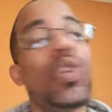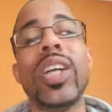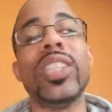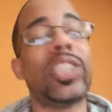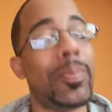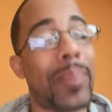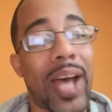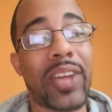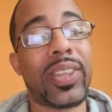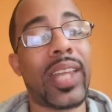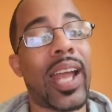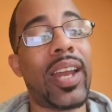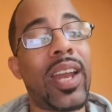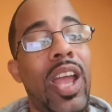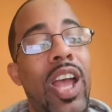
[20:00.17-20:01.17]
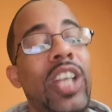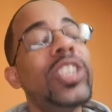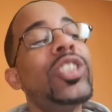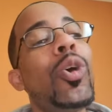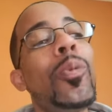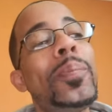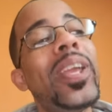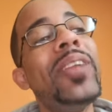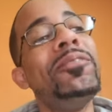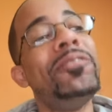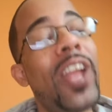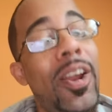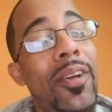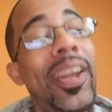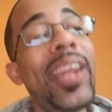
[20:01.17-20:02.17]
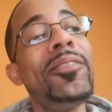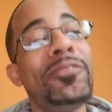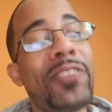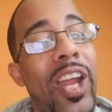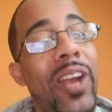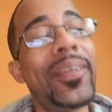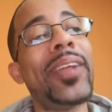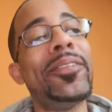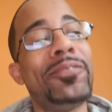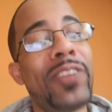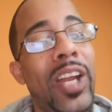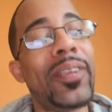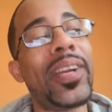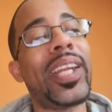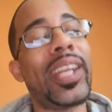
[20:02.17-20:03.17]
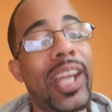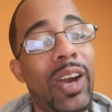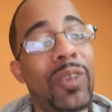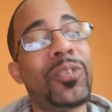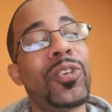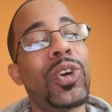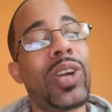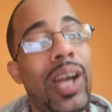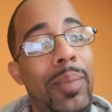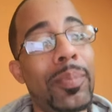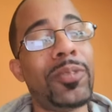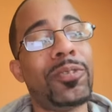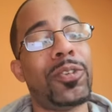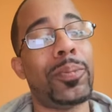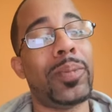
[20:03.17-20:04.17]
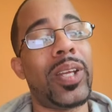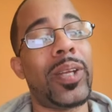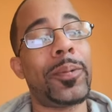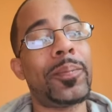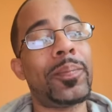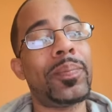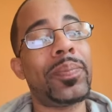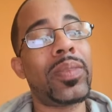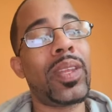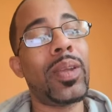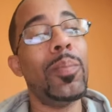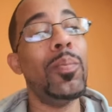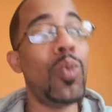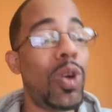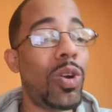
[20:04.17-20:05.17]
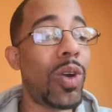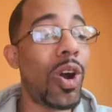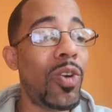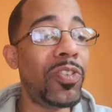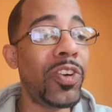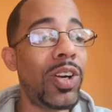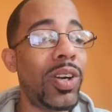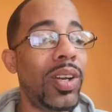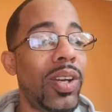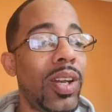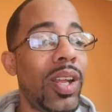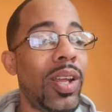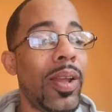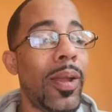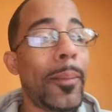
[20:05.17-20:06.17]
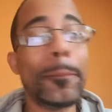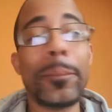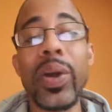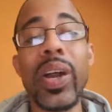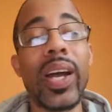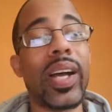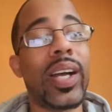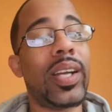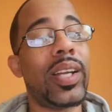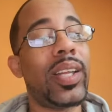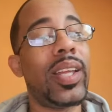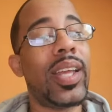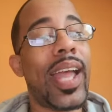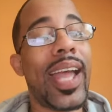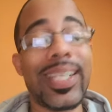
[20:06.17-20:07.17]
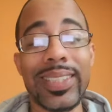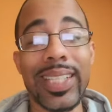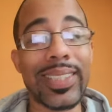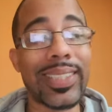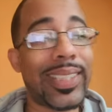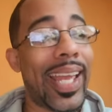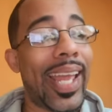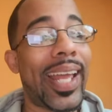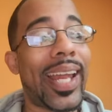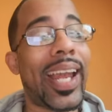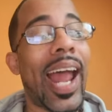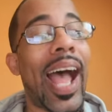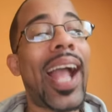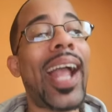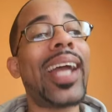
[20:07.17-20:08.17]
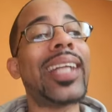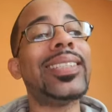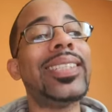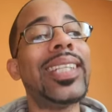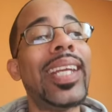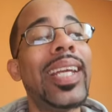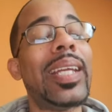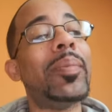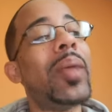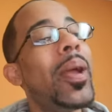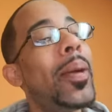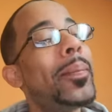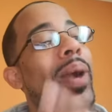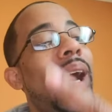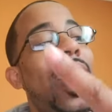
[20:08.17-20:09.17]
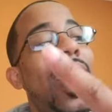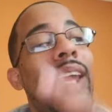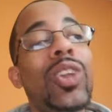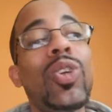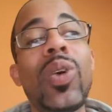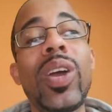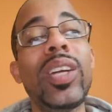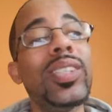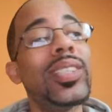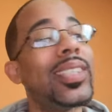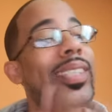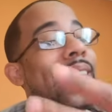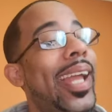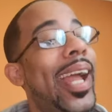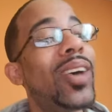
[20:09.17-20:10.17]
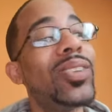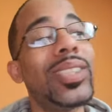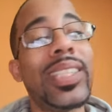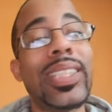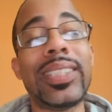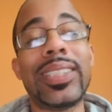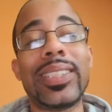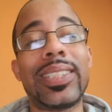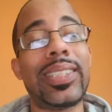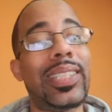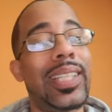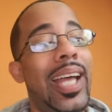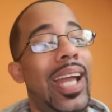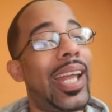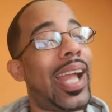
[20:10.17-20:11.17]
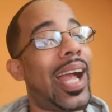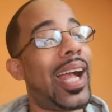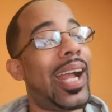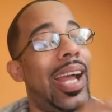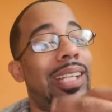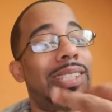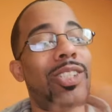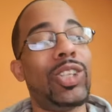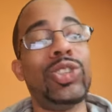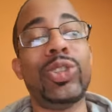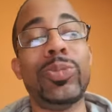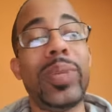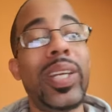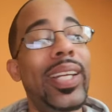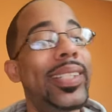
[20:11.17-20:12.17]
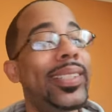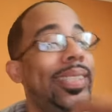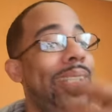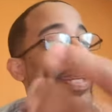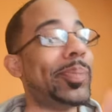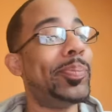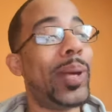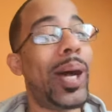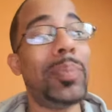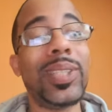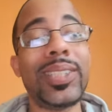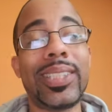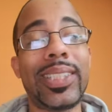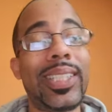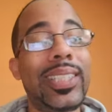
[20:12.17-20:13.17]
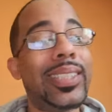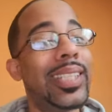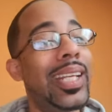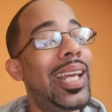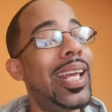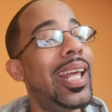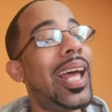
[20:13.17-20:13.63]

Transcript: a question about that. So be very, very, very careful coming for me. Moreover, bruh, as I said, I got a team. Bro, I got lawyers, accountants, like I got a social media team, publicists,